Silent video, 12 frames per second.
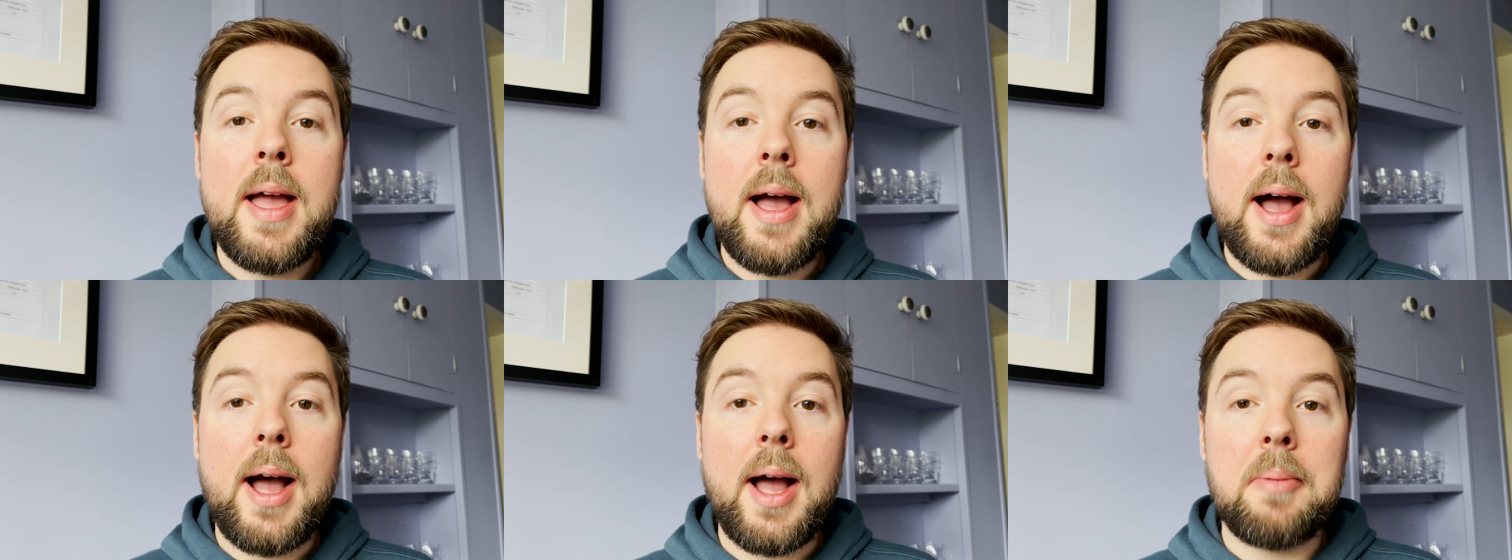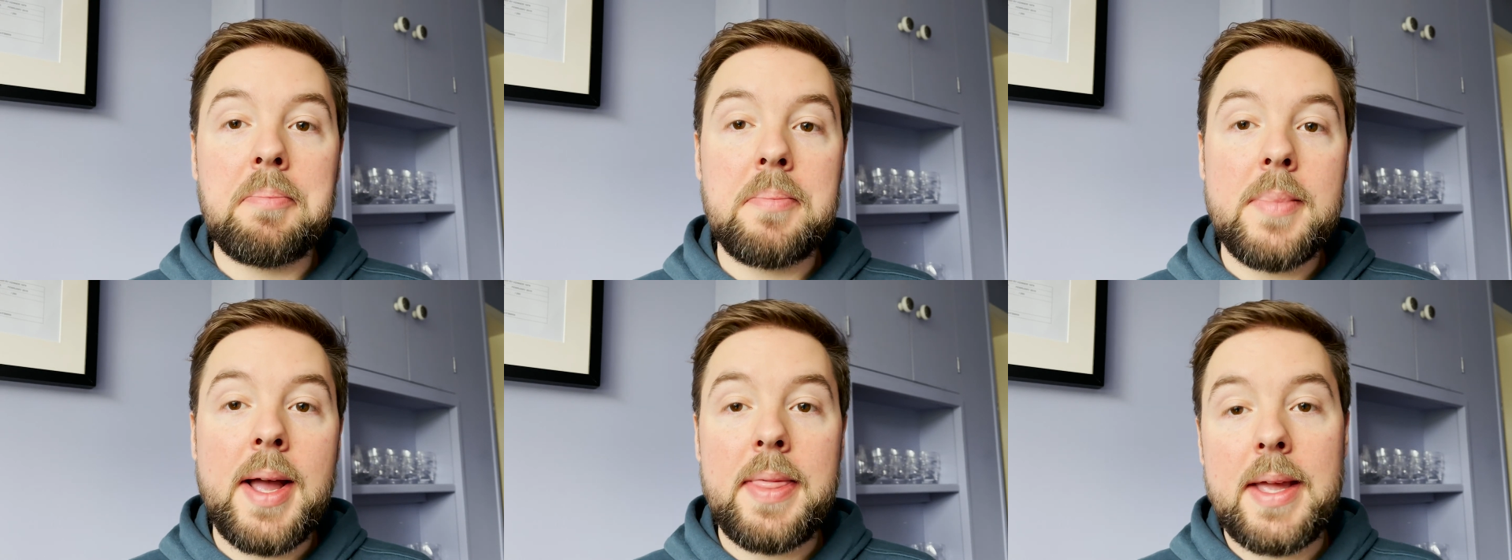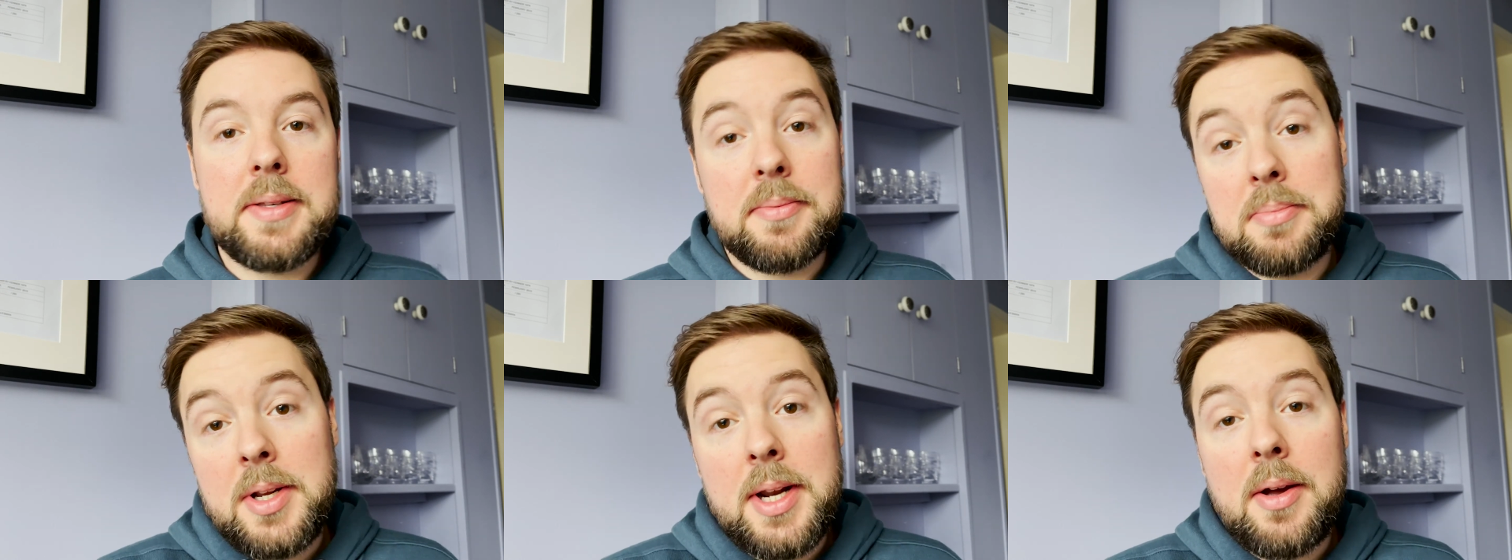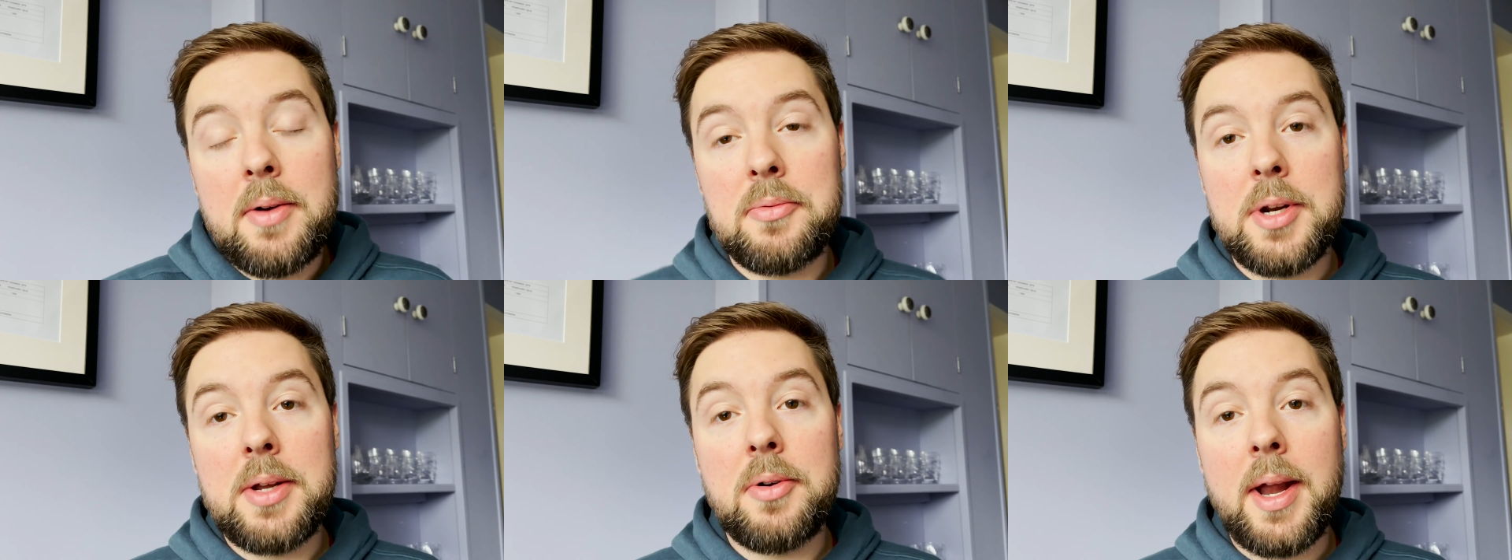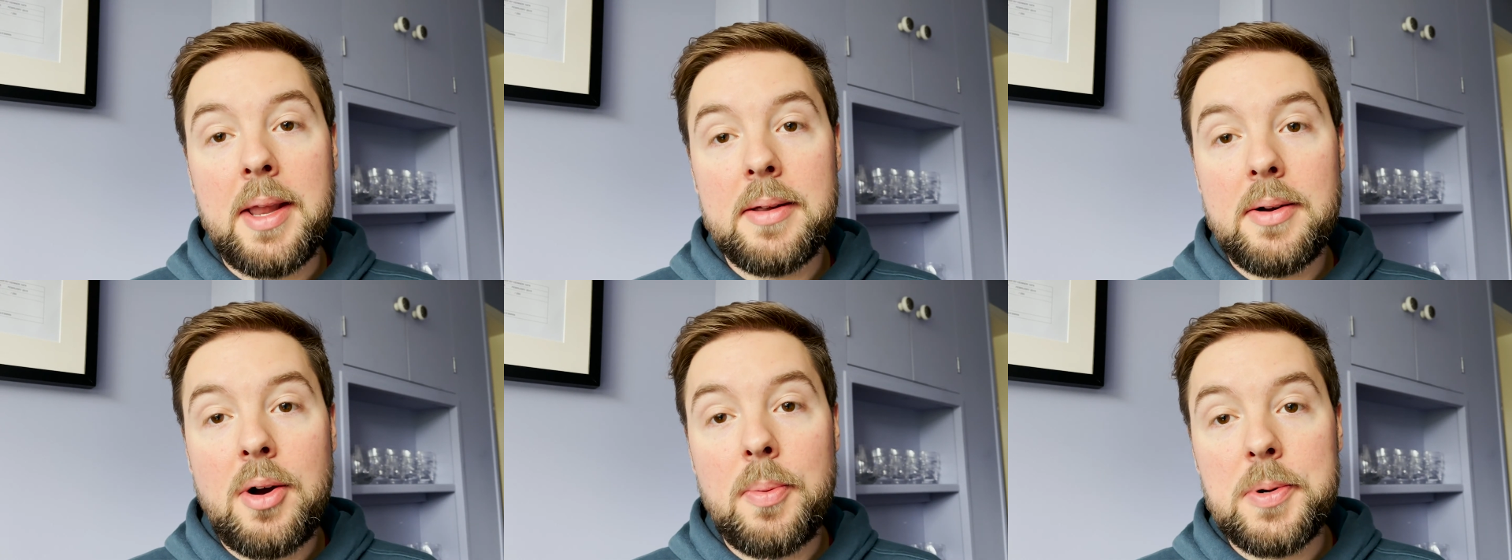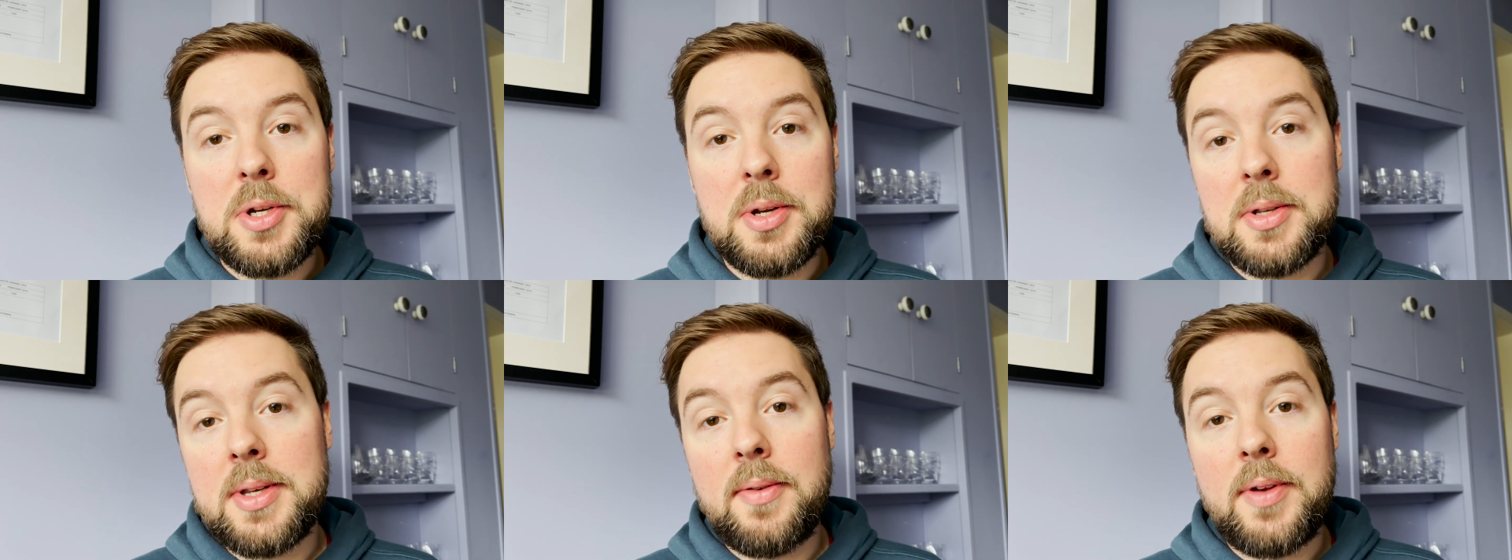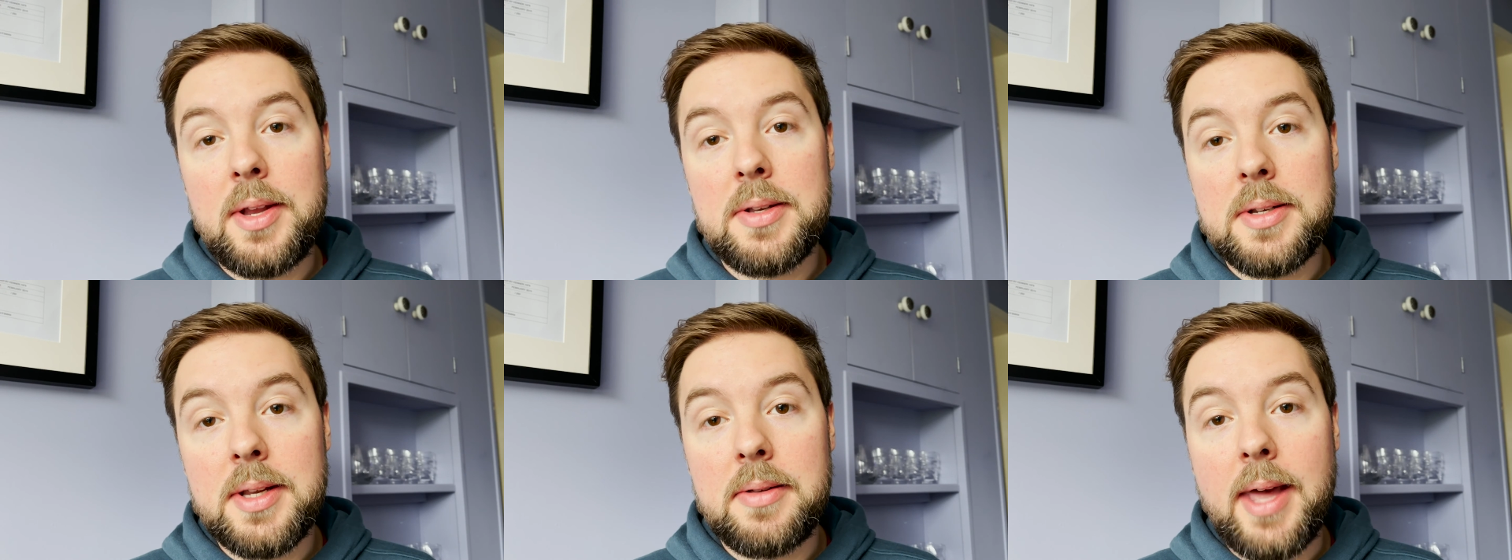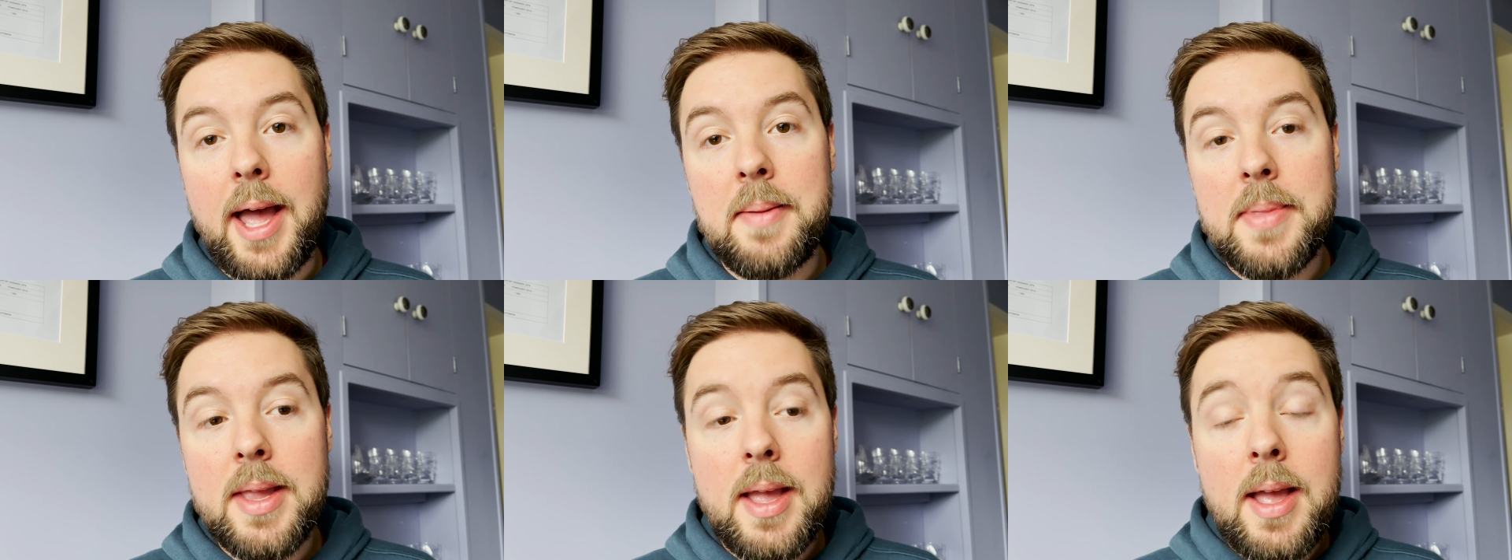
And that's, you know, a really great opportunity for you to do that.